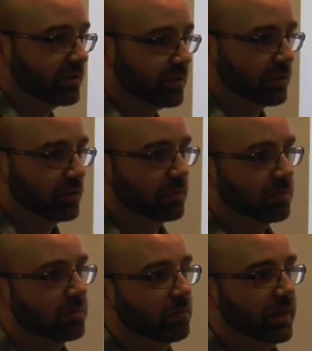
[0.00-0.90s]
to
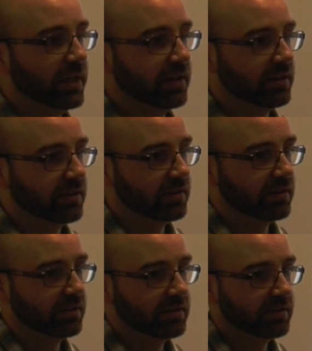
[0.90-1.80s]
being
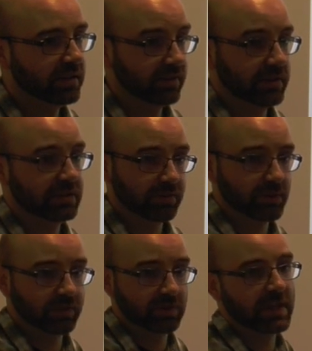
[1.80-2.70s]
given as some
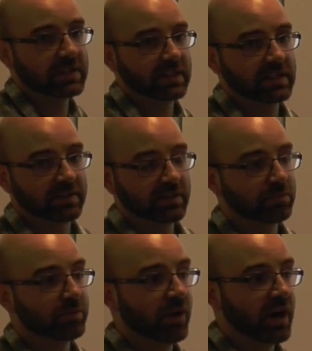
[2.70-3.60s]
sort of semantic analysis,
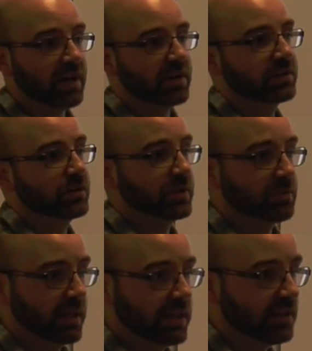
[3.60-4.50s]
prior to its
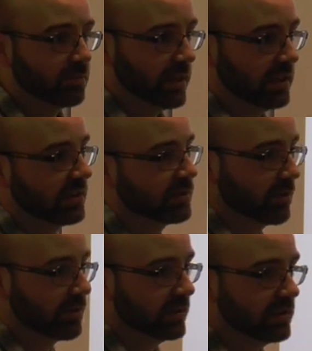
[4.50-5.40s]
meaning being
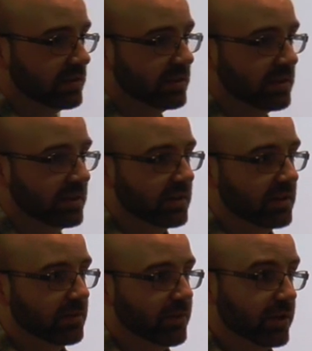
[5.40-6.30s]
interpreted
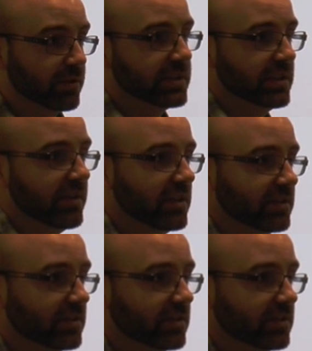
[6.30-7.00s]
by the receiver,